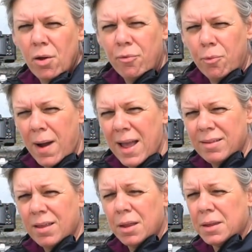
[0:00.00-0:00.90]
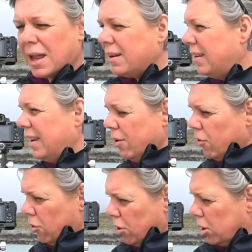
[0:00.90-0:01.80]
of wet sand here
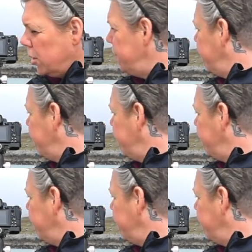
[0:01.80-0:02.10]
that's